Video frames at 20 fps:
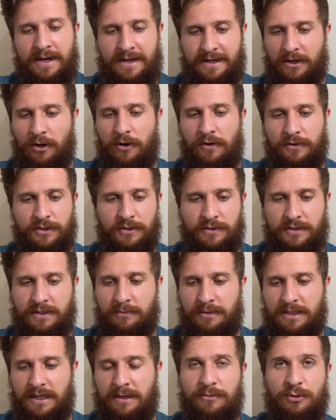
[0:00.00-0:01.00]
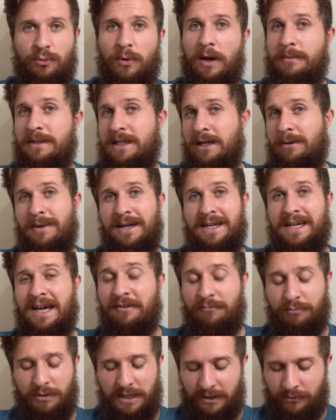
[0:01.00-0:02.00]
I also sometimes wipe down my
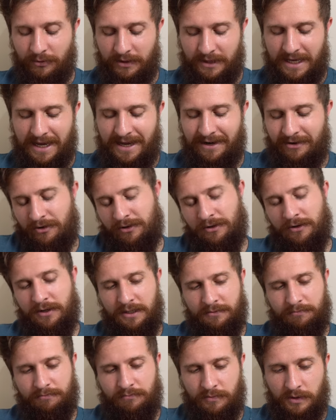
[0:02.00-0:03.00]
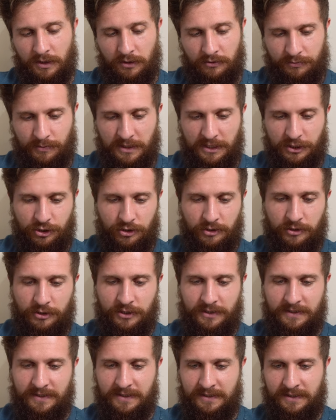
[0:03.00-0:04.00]
knife blade with that, although I use my shirt
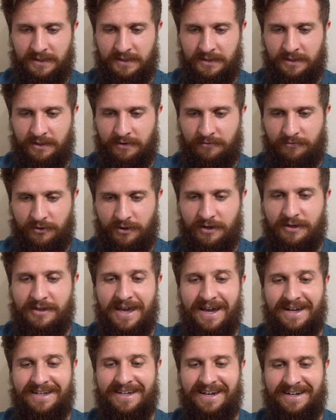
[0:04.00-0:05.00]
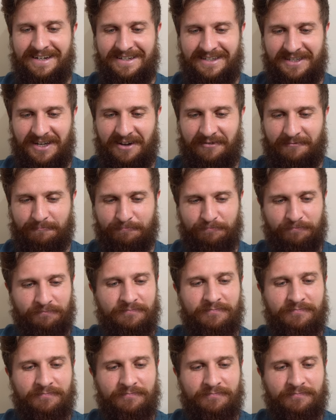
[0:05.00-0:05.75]
just as easily for that kind of stuff.